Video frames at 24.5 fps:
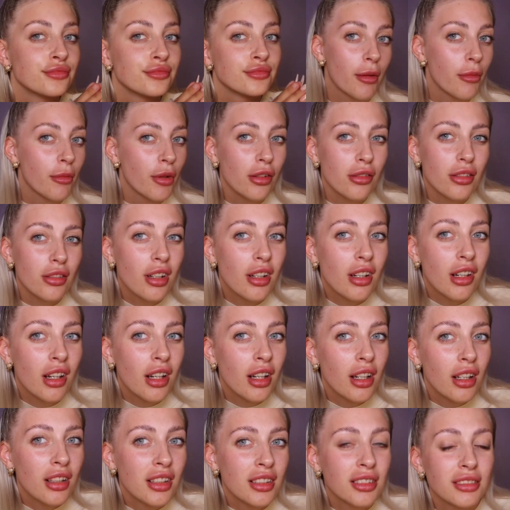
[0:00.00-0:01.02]
I'm not
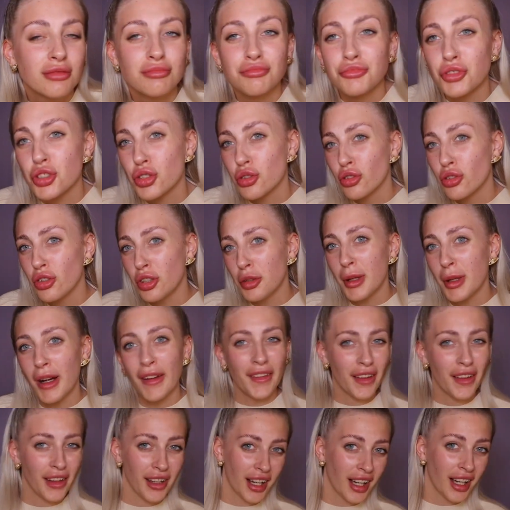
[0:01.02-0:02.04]
sure
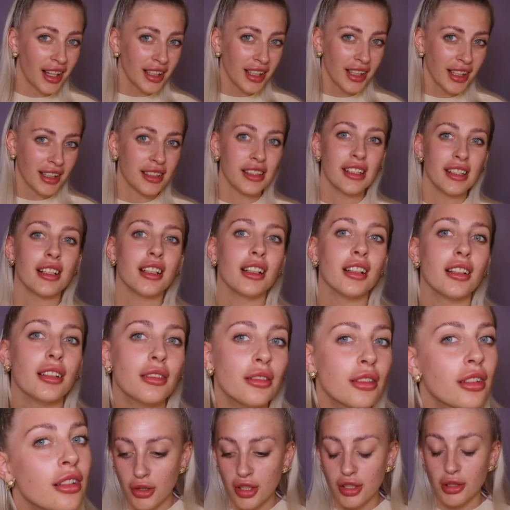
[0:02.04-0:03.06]
about the lighting, you know.
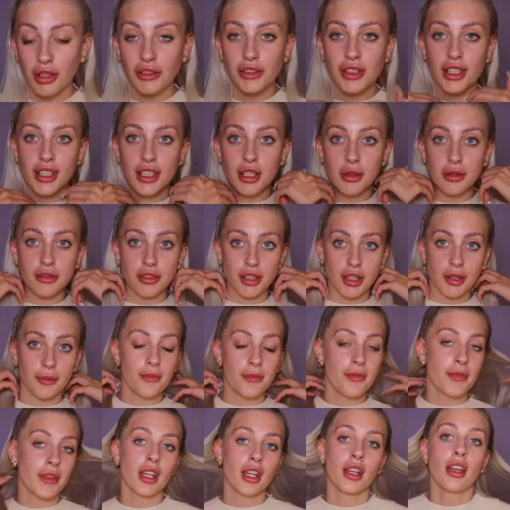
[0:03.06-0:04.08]
I just have to deal with it.
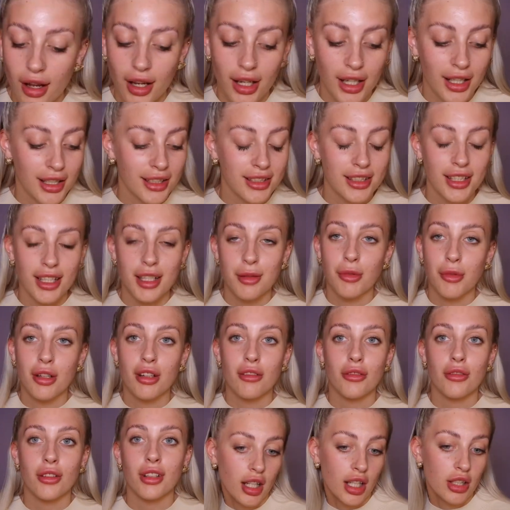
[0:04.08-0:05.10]
I said I may
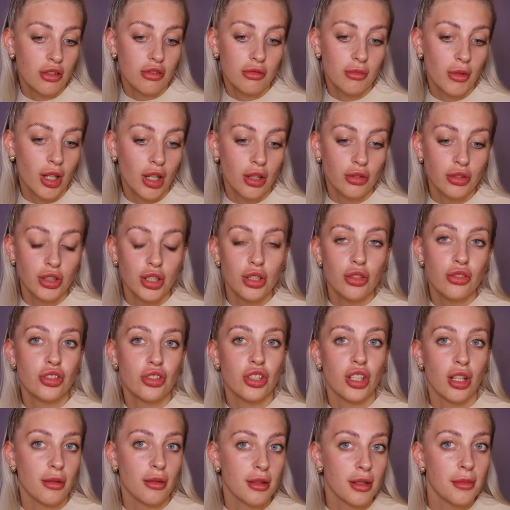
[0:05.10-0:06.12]
have one. I don't want my whole
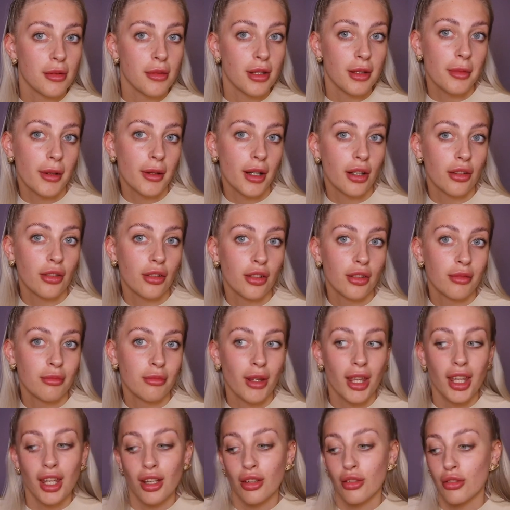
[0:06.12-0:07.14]
YouTube to be about
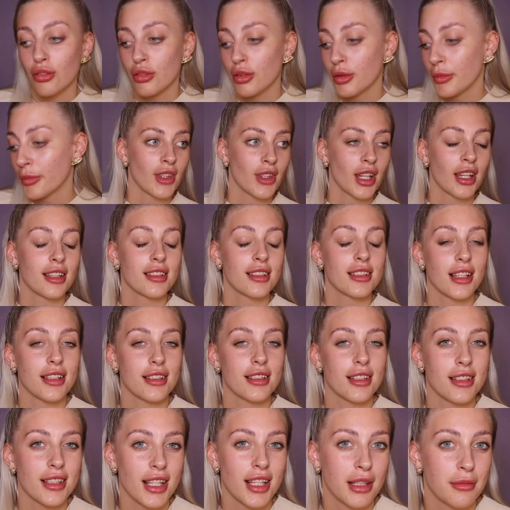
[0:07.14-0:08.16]
makeup. Says
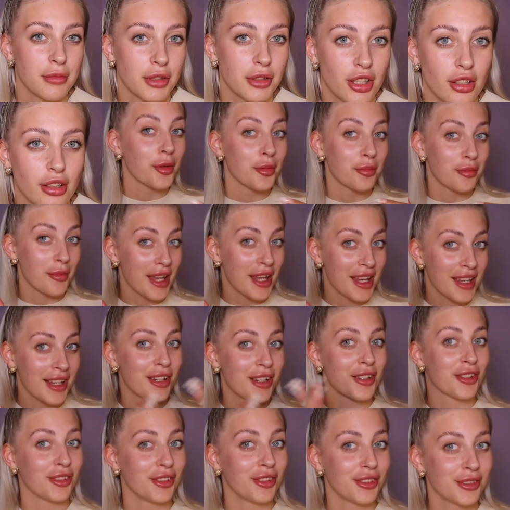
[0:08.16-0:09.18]
the same girl,
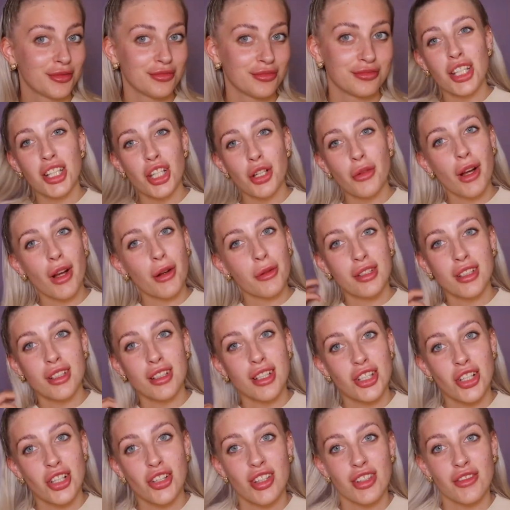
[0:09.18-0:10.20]
makeup. I knew I was going
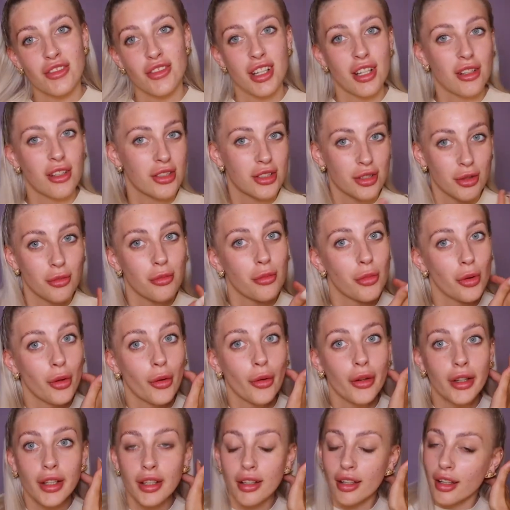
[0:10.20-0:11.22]
to do this video at some
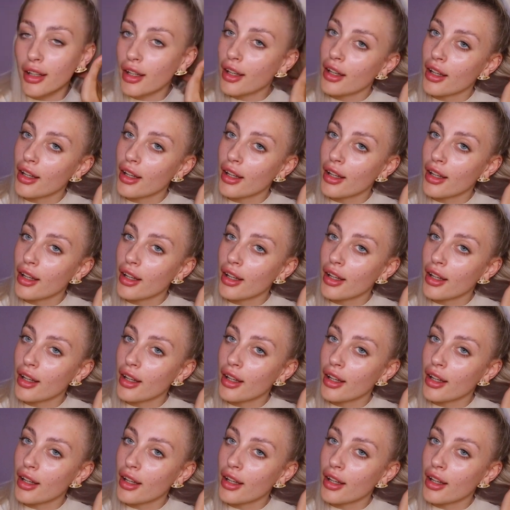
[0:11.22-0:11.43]
point.